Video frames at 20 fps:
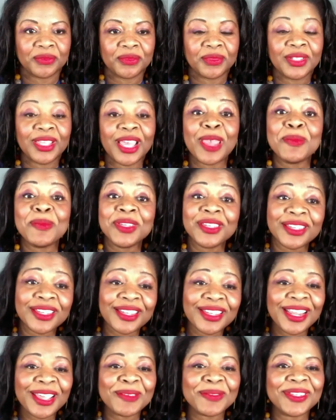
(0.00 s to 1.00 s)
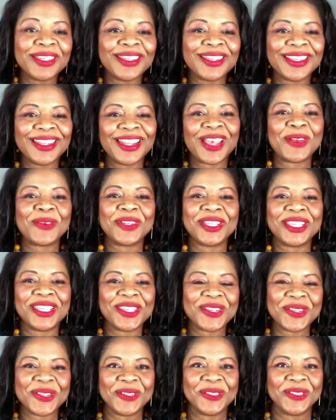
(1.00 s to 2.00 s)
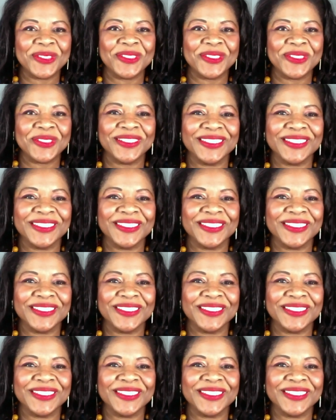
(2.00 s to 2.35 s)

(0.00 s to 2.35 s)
Cindy Duke, uh, is a virologist,